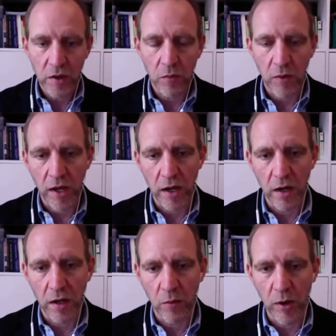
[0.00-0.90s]

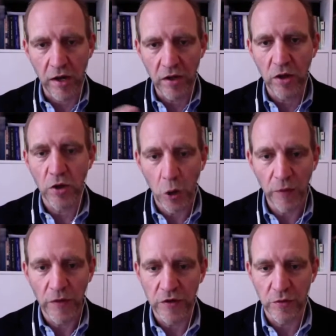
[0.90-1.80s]
where you can
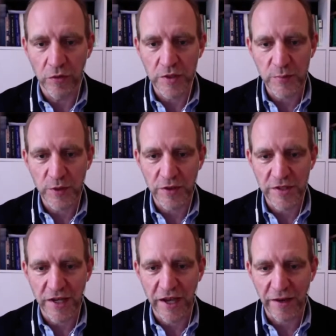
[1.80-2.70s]
open the doors? Because
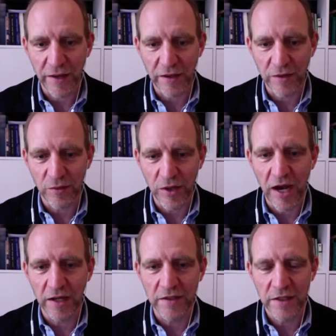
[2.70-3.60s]
again, you
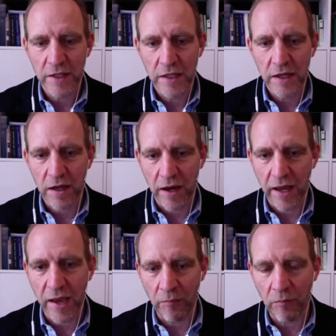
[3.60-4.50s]
cannot
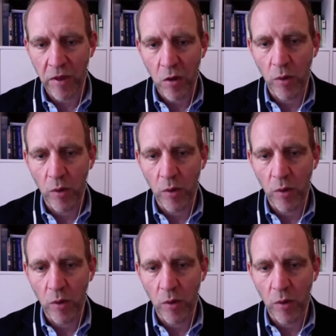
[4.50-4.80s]
claim